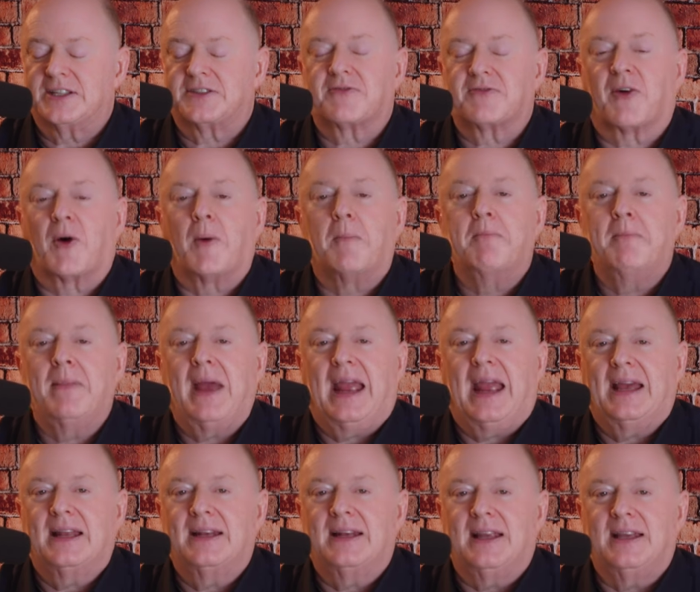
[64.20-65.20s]
is from
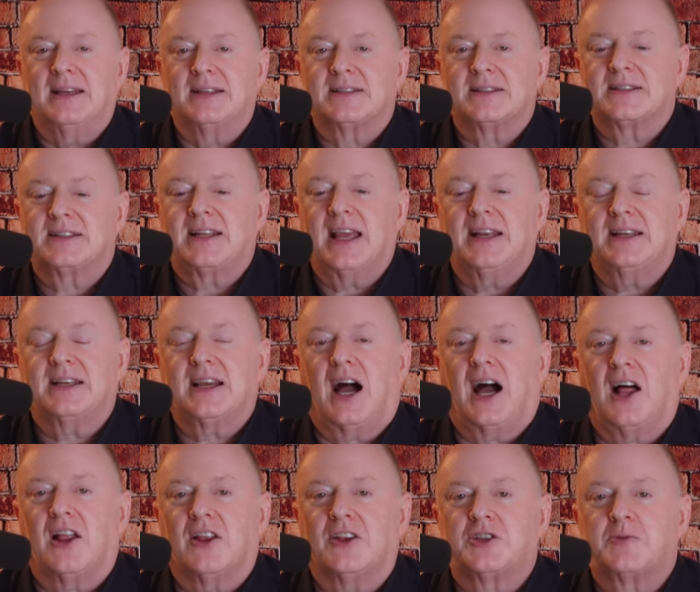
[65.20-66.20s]
Mandy in State
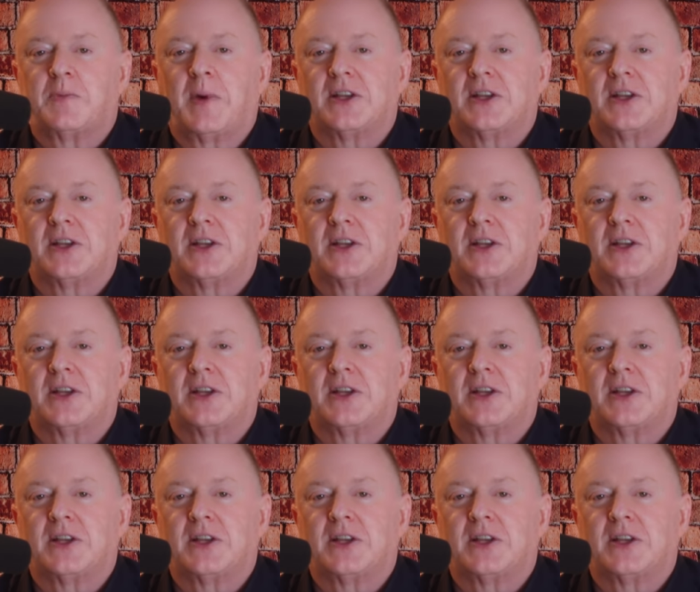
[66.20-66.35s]
College,